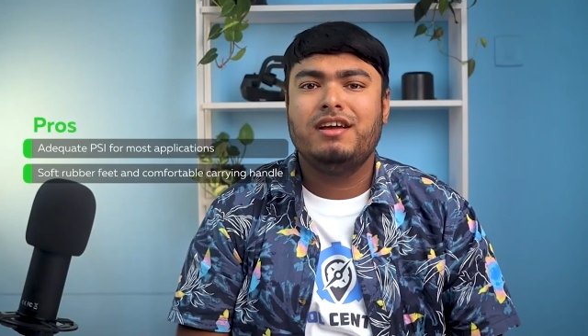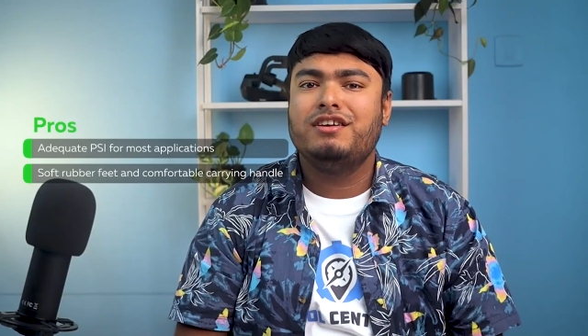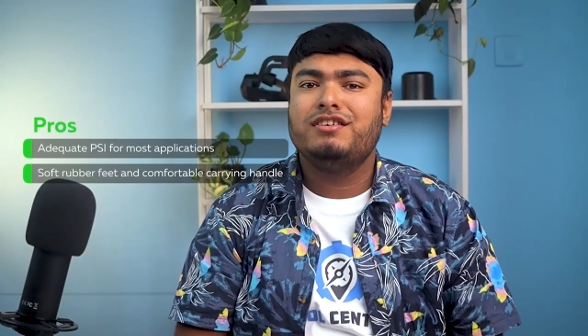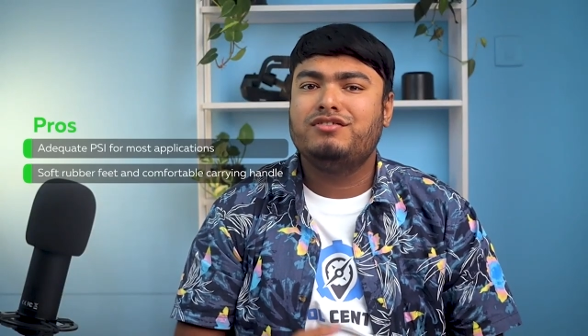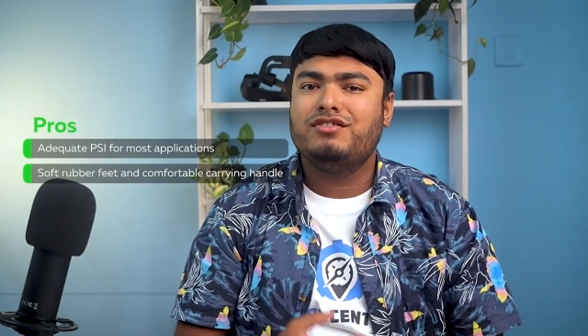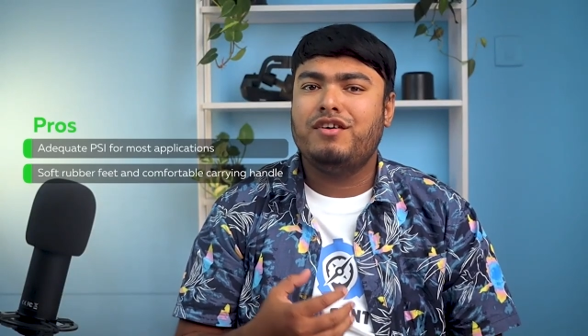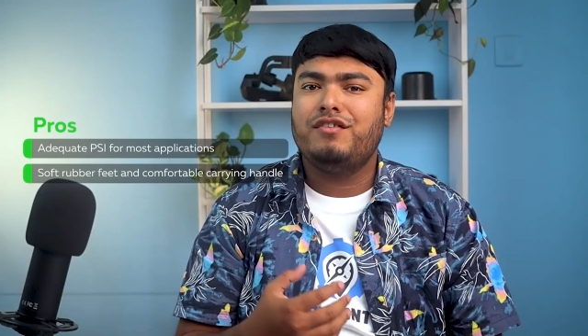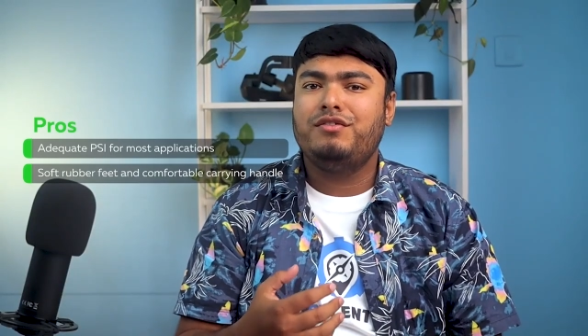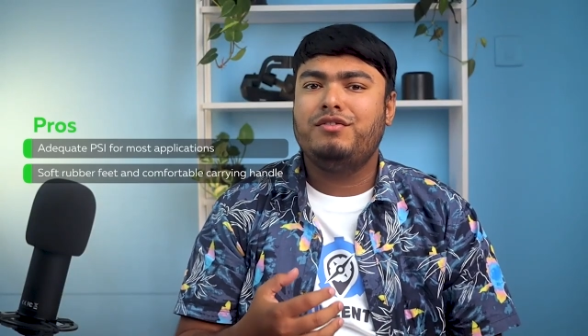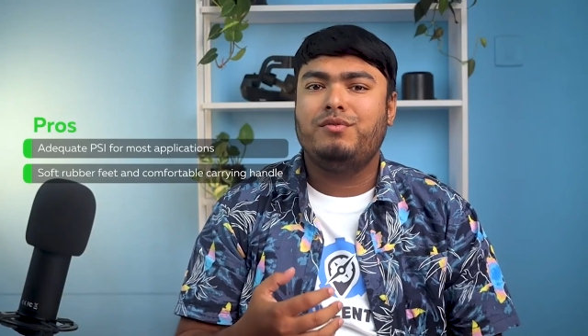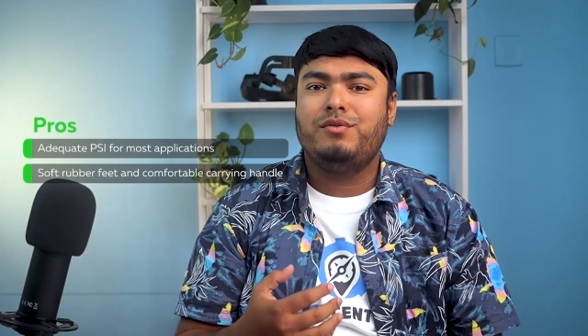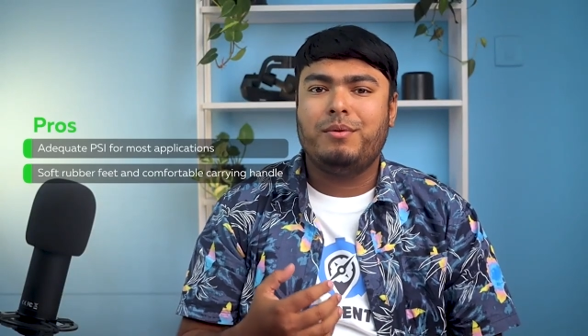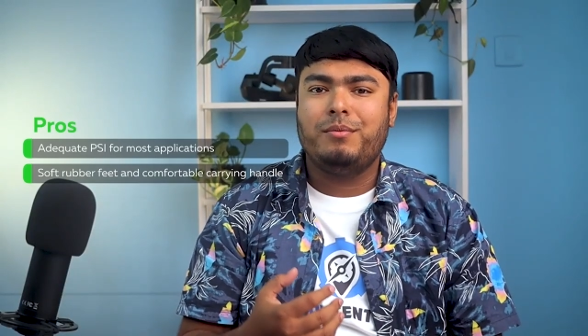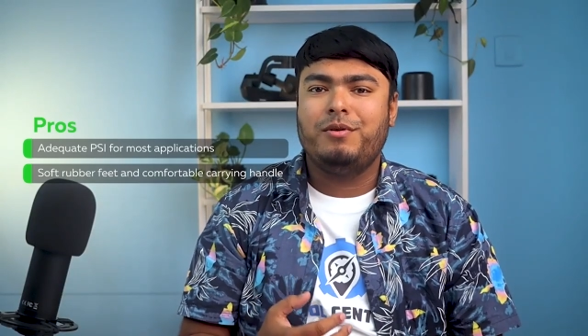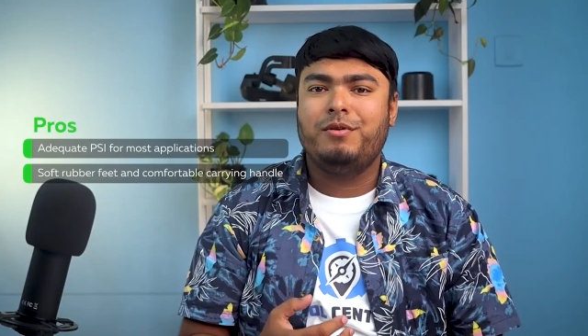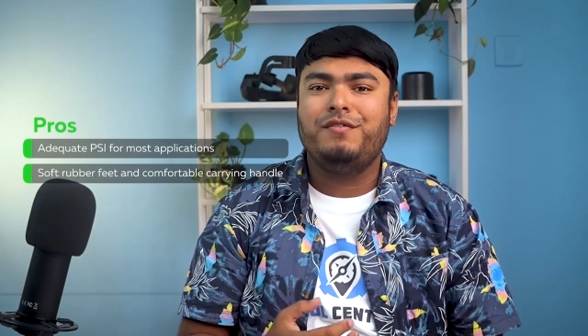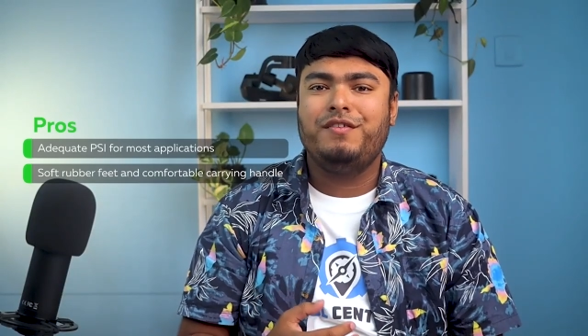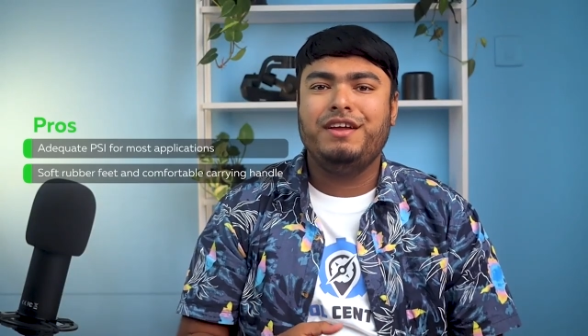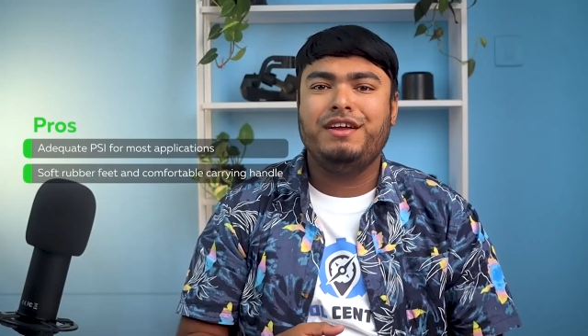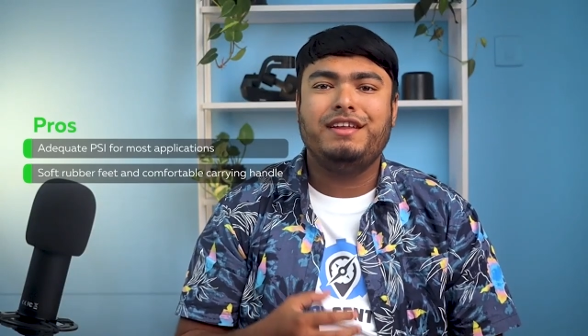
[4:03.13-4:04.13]
soft
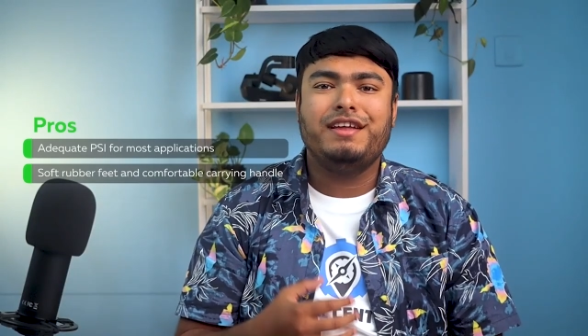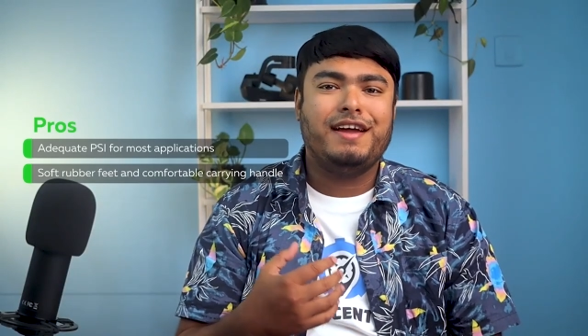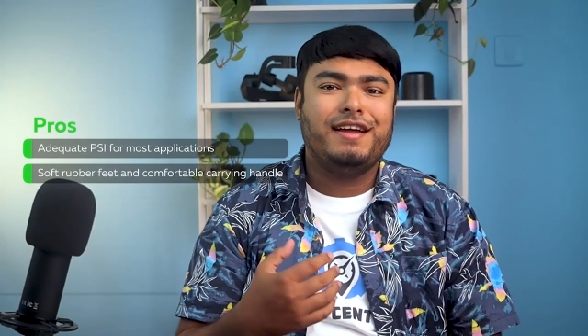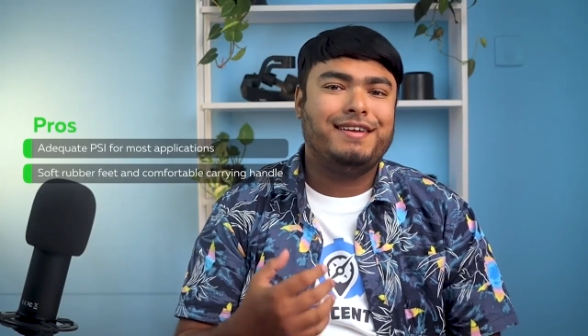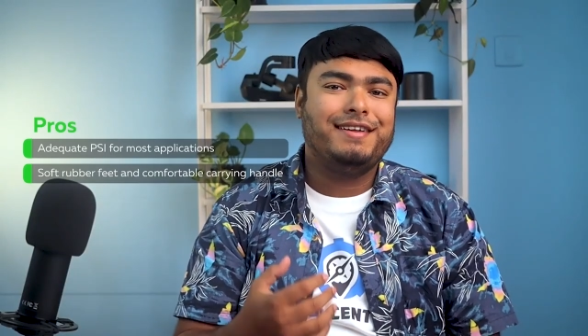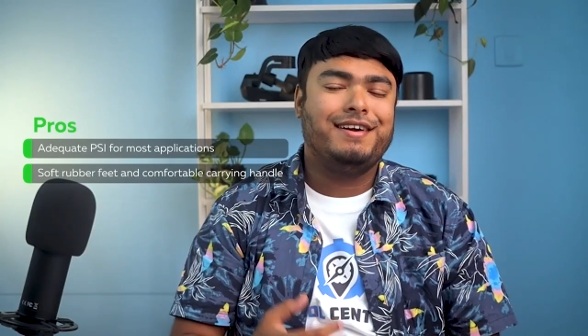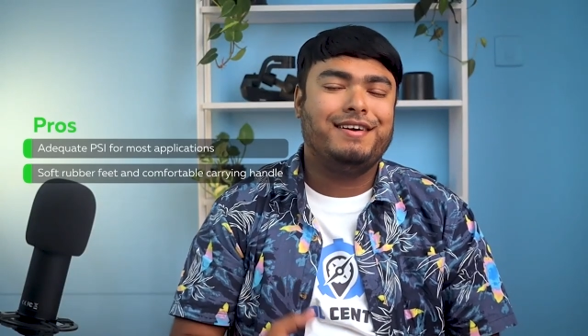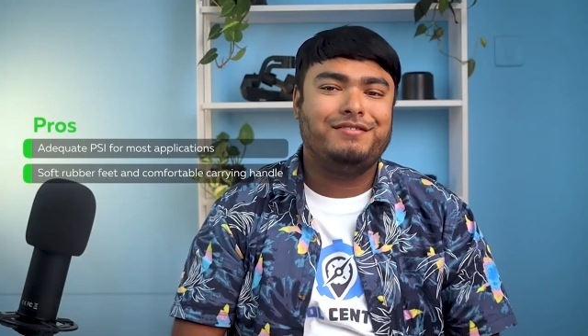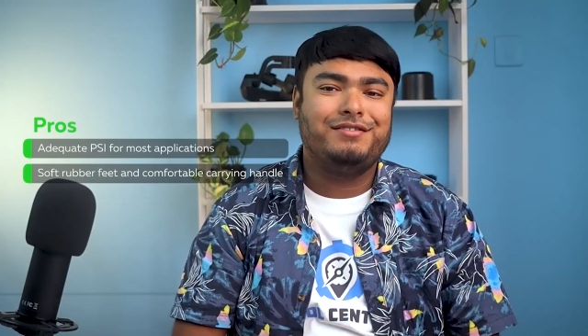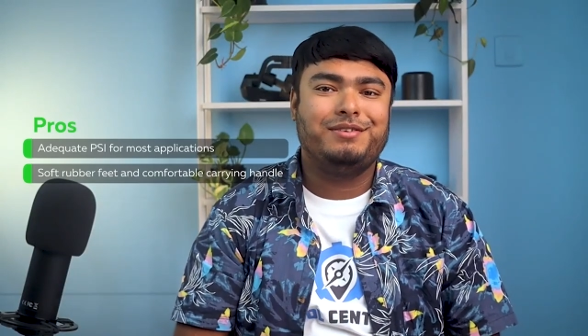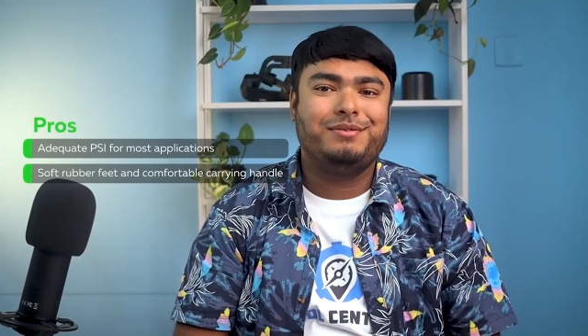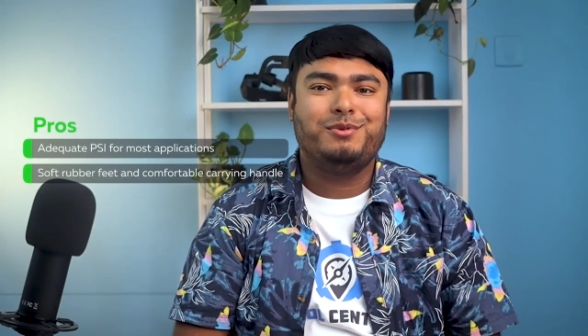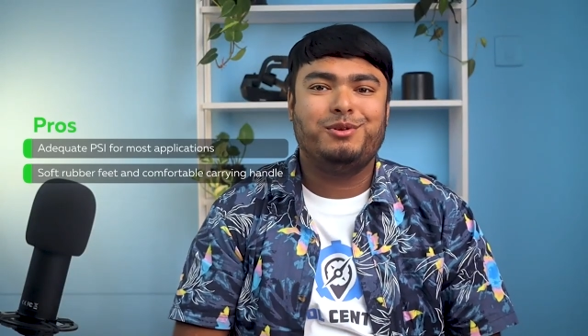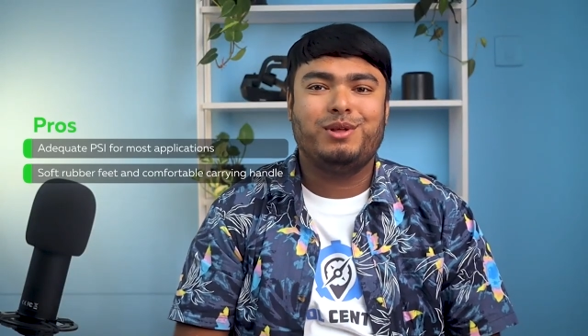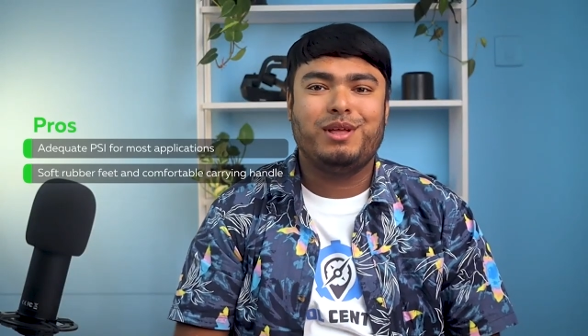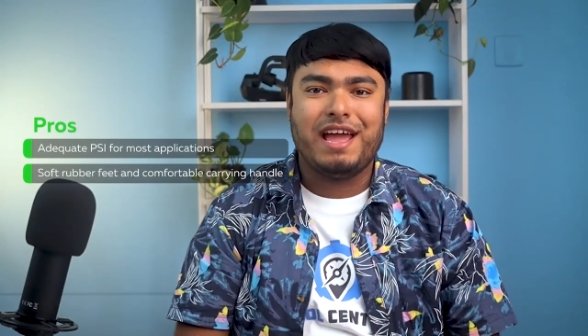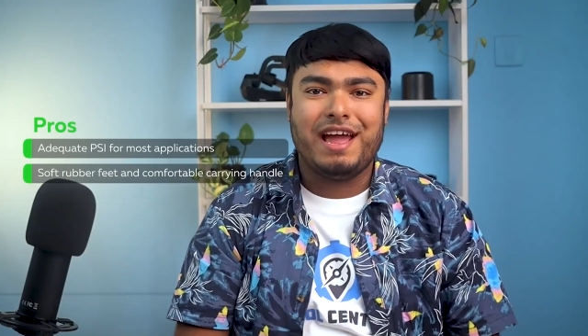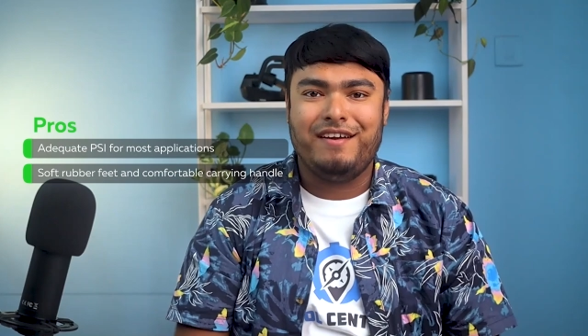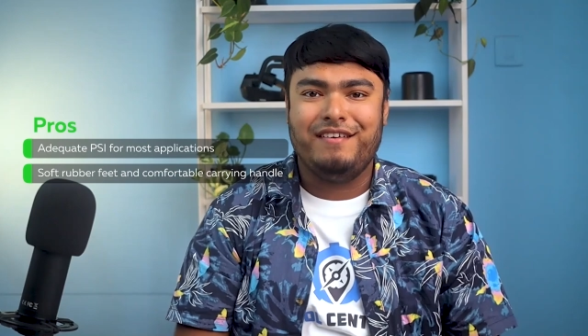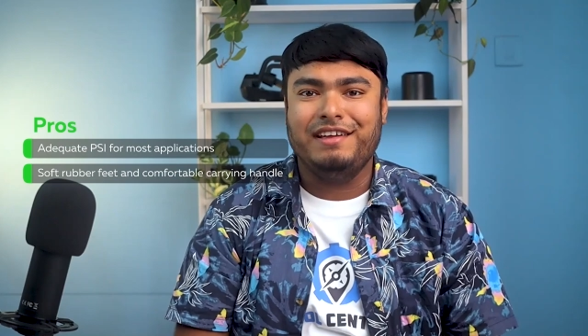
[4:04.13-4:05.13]
rubber feet and
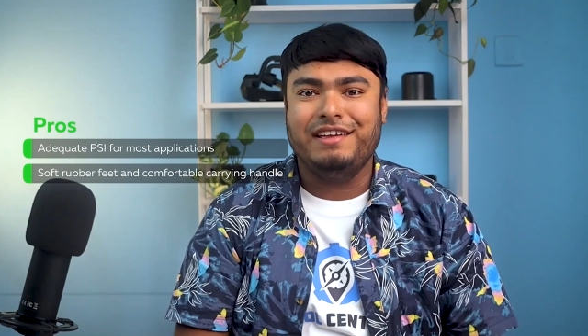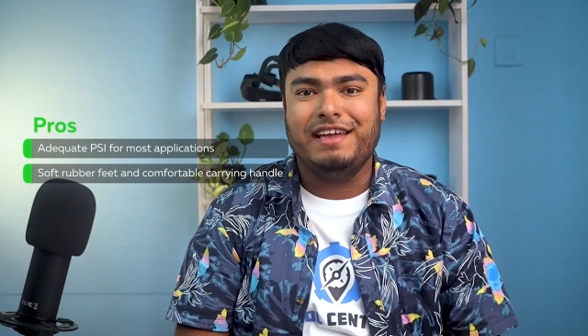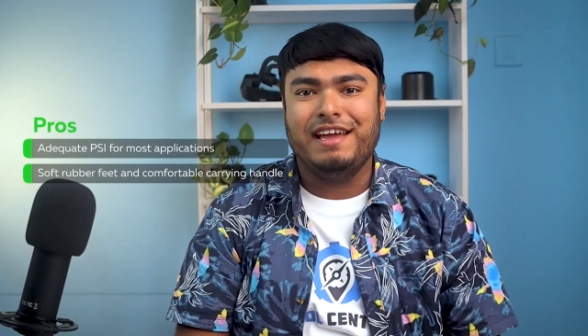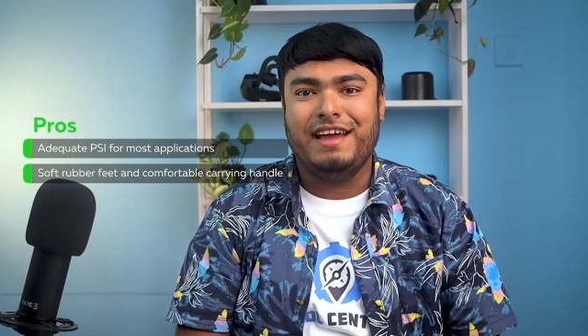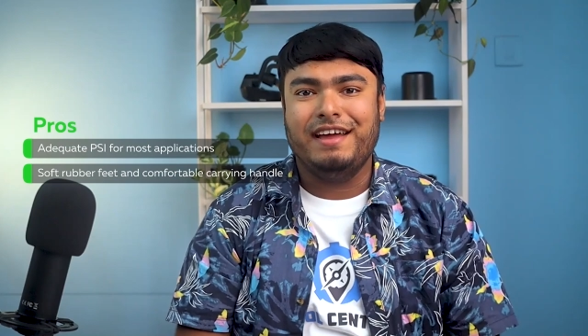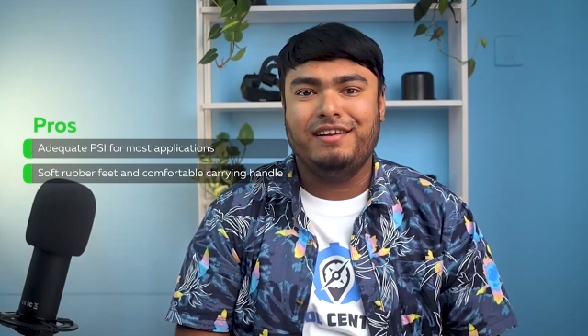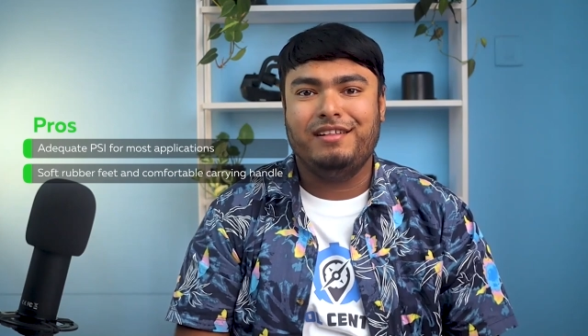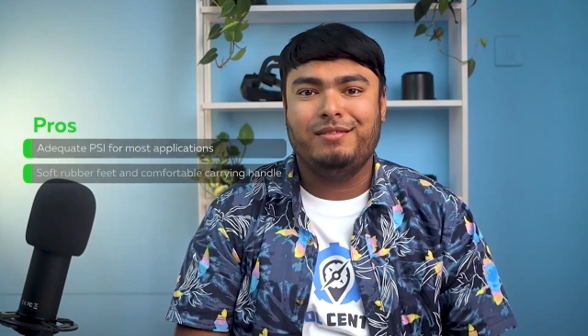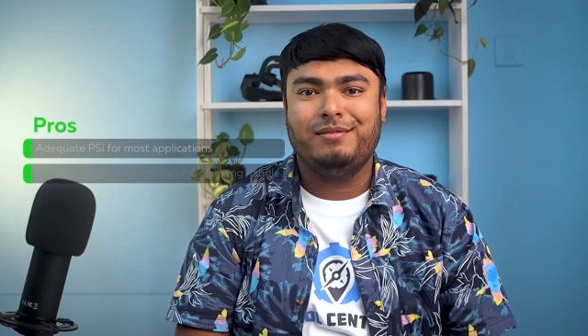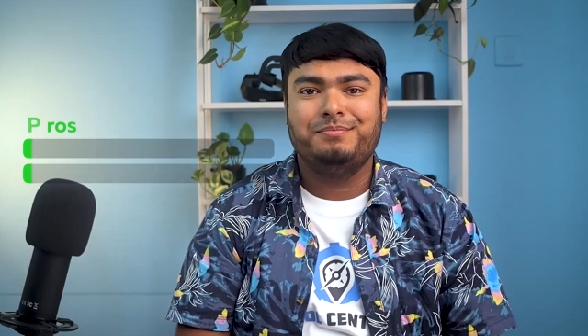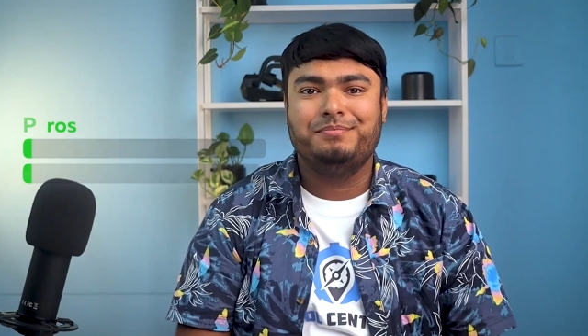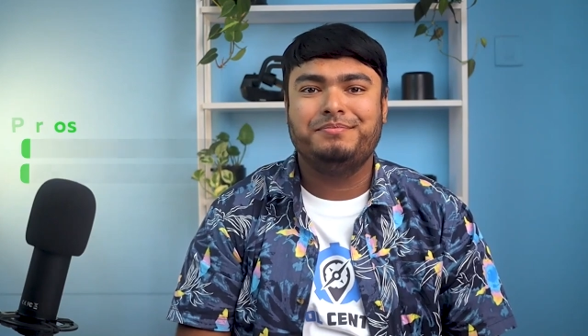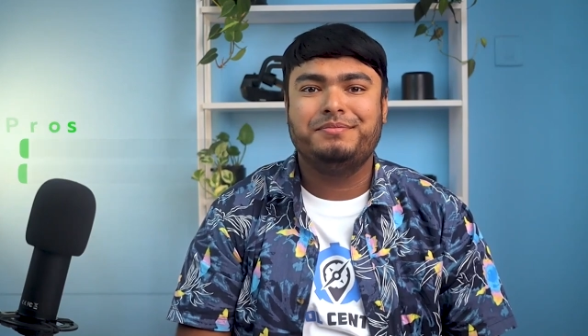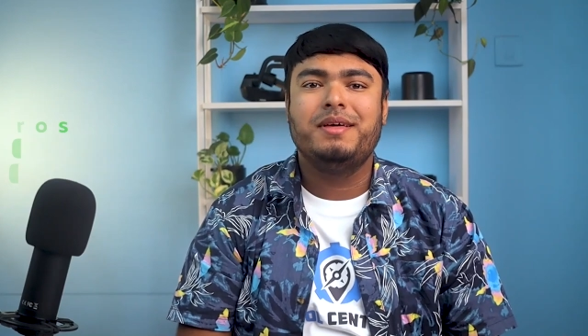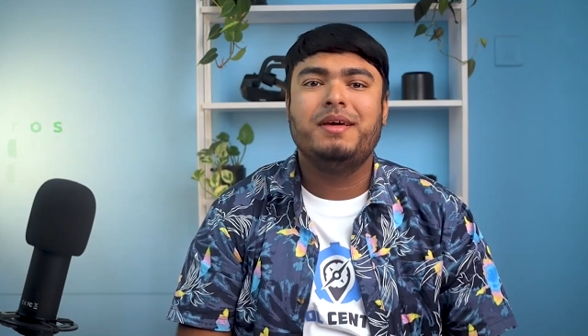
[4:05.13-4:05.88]
comfortable carrying handle